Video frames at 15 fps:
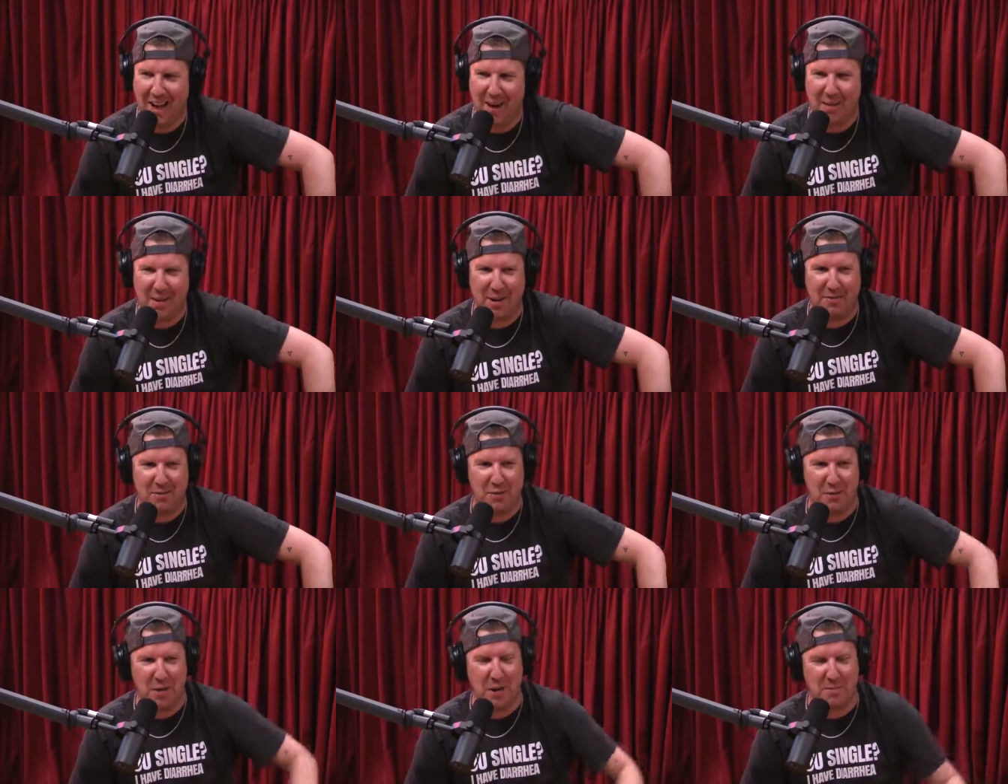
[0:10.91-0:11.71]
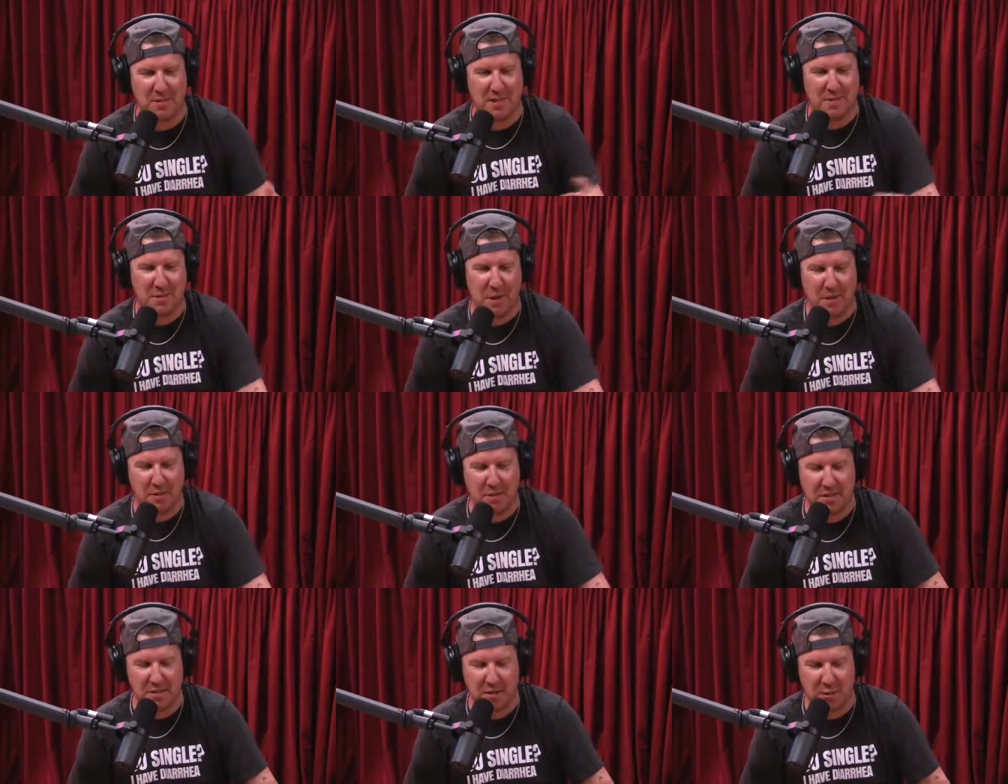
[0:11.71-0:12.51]
I would have dreams. That's why I
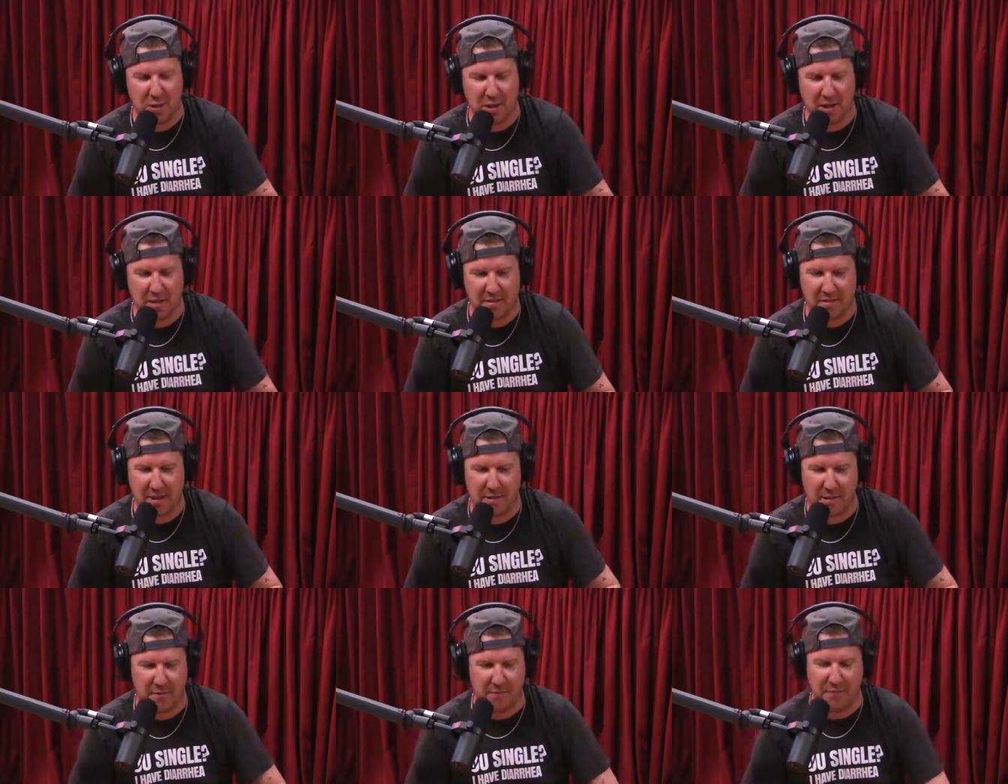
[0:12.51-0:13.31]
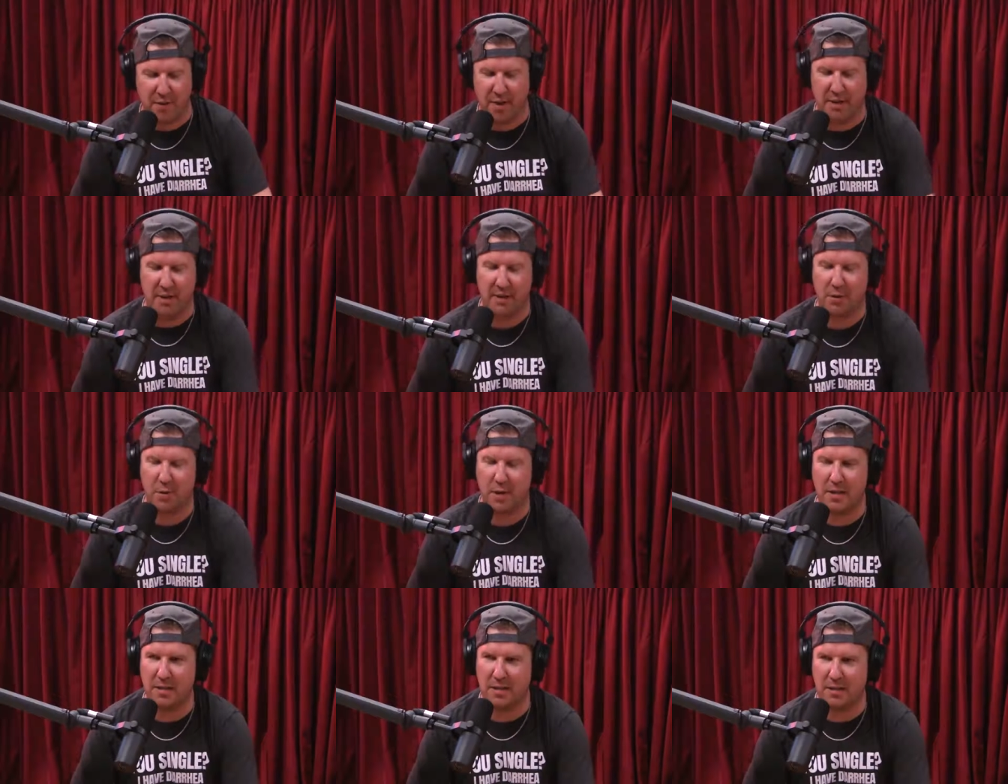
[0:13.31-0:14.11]
was intrigued because I would have fucking
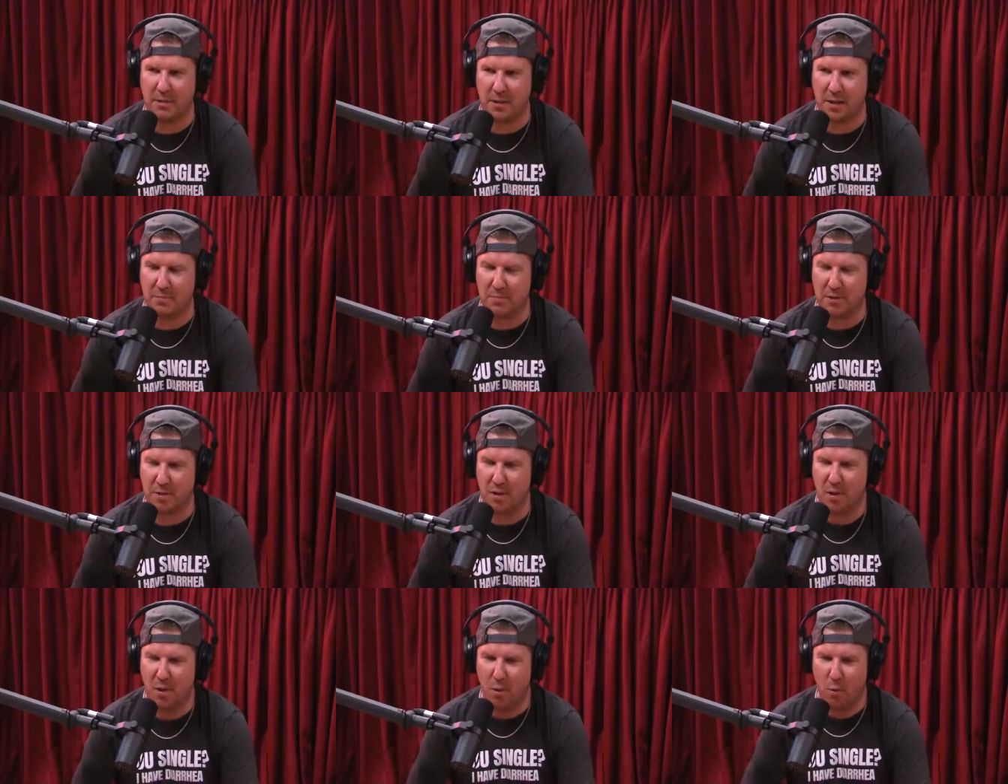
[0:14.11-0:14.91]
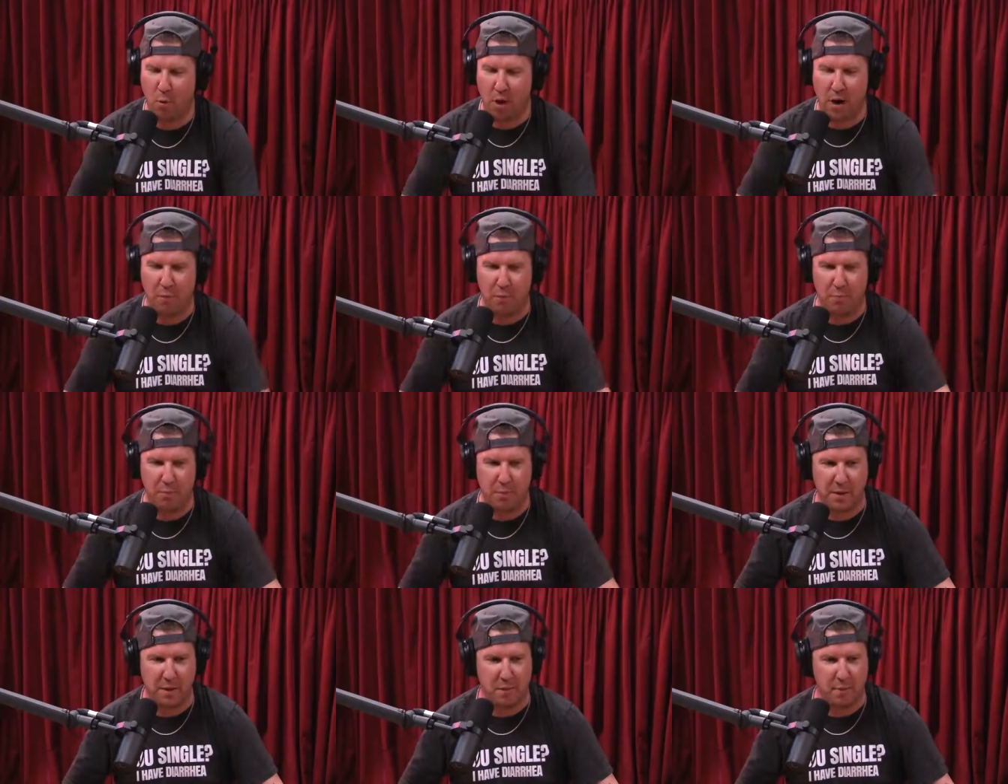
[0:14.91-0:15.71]
crazy dreams where I
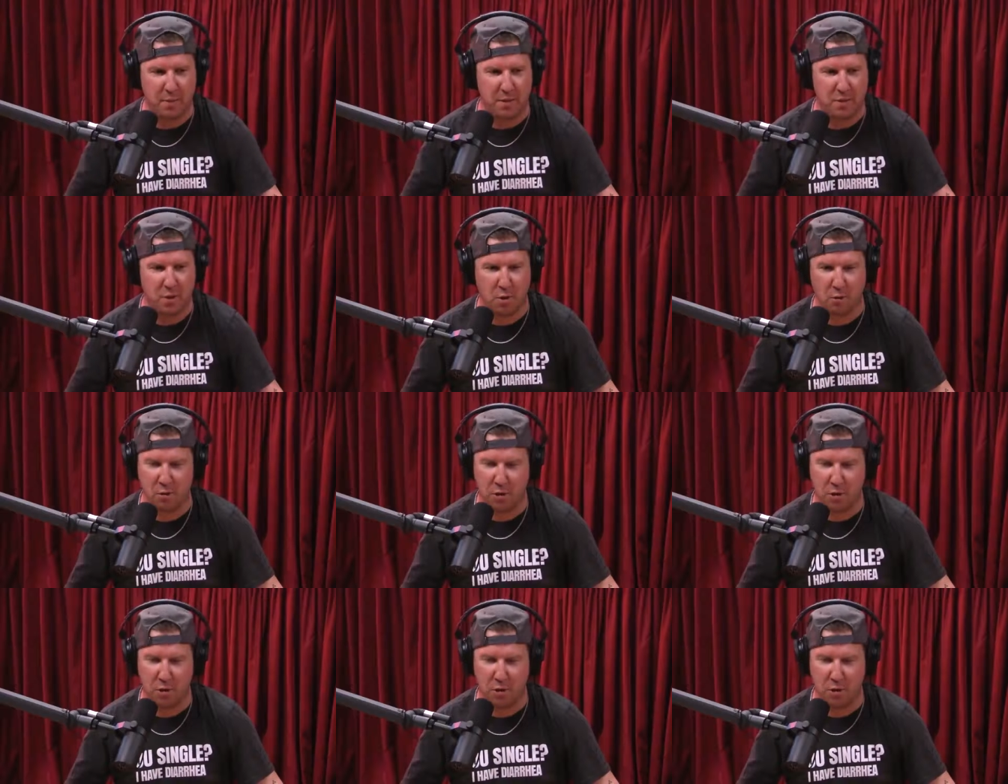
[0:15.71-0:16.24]
would be. It would be so